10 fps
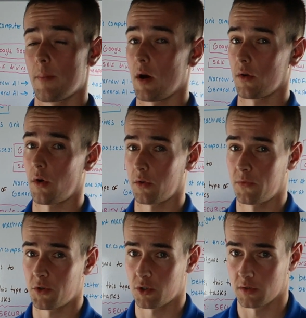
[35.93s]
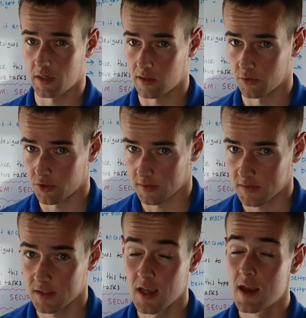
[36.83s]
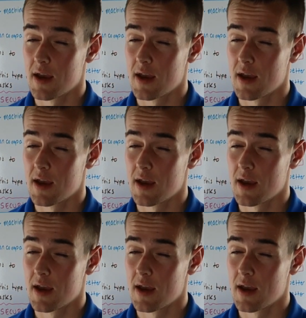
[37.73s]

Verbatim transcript: about artificial intelligence.